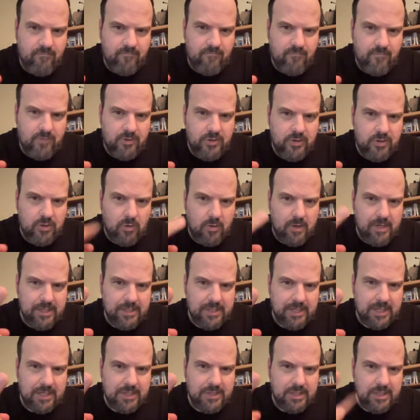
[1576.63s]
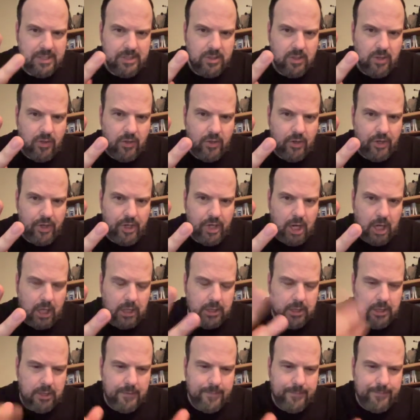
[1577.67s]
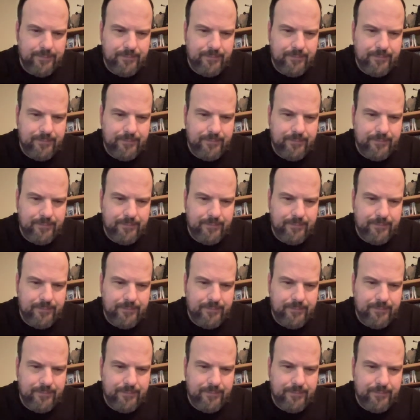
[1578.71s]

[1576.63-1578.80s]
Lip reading: First story, 2nd season, 3rd Doctor.